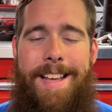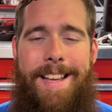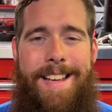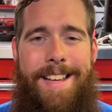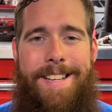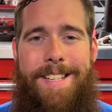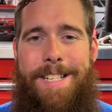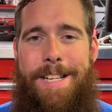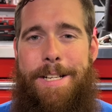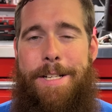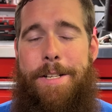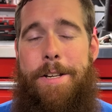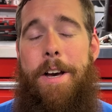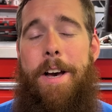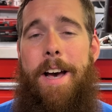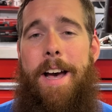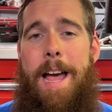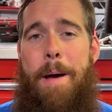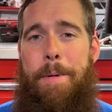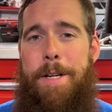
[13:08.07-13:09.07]
It's just
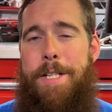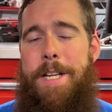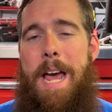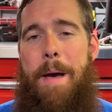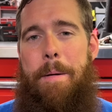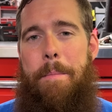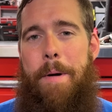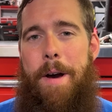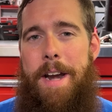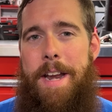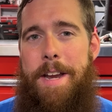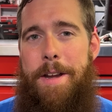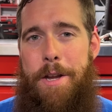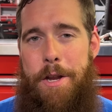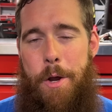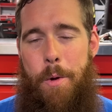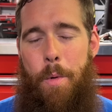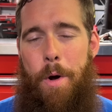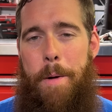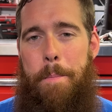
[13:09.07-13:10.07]
how much time and money do
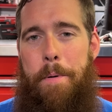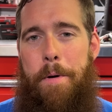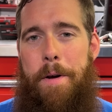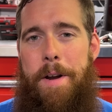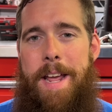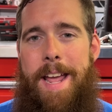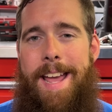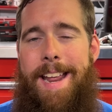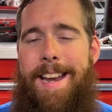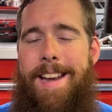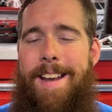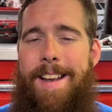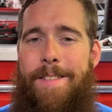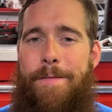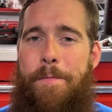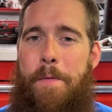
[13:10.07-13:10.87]
you want to put in